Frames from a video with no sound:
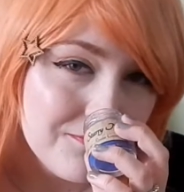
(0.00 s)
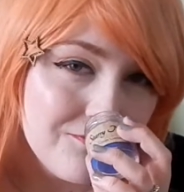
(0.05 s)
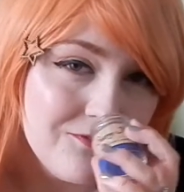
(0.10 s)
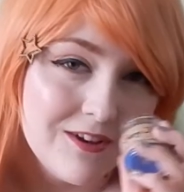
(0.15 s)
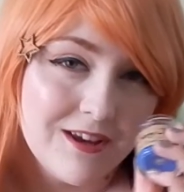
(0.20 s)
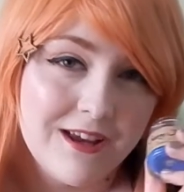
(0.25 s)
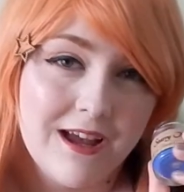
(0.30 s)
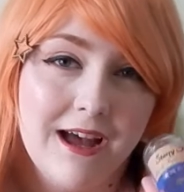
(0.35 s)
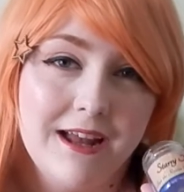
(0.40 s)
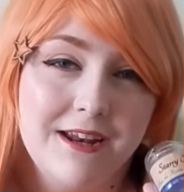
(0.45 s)

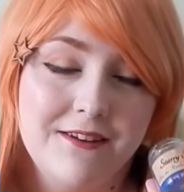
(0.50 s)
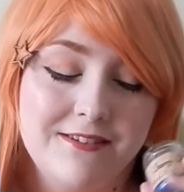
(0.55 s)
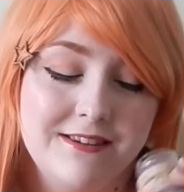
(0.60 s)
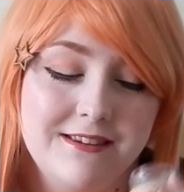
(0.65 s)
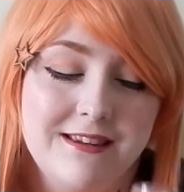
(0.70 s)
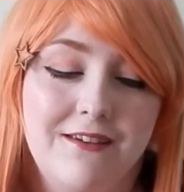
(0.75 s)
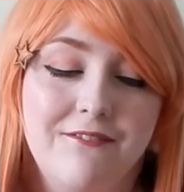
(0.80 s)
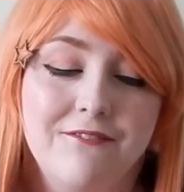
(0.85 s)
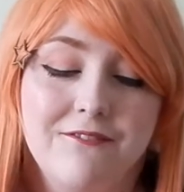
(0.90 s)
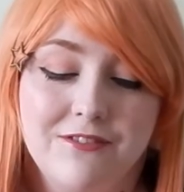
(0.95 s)
the kind of
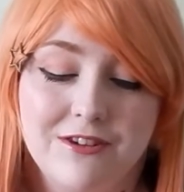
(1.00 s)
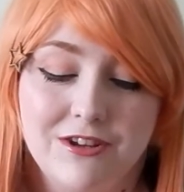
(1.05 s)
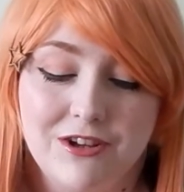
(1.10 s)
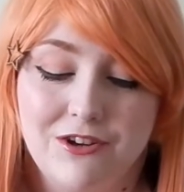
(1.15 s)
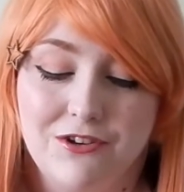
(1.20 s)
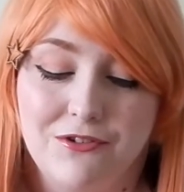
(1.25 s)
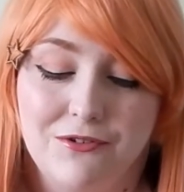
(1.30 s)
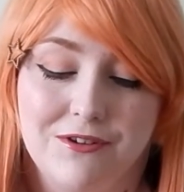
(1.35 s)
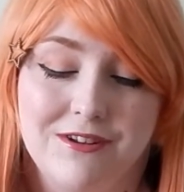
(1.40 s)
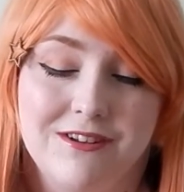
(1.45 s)
scent that
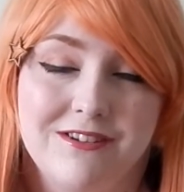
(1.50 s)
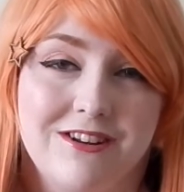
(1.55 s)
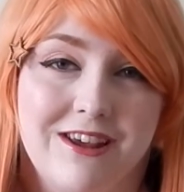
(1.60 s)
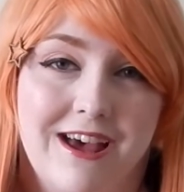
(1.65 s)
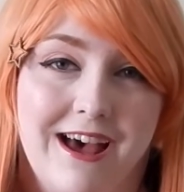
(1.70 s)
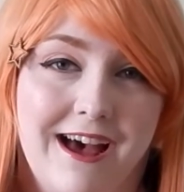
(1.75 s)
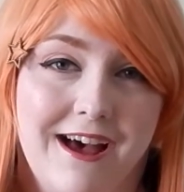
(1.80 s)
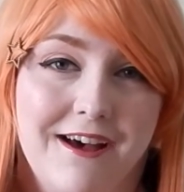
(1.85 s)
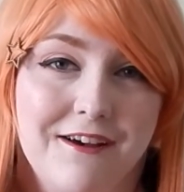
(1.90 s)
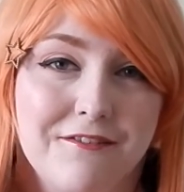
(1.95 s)
you'd want to
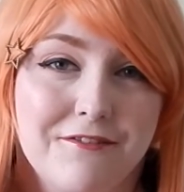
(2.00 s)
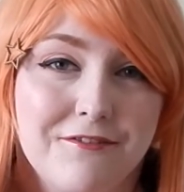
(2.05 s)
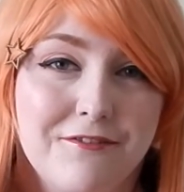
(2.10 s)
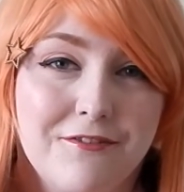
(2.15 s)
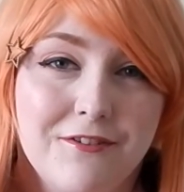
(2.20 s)
have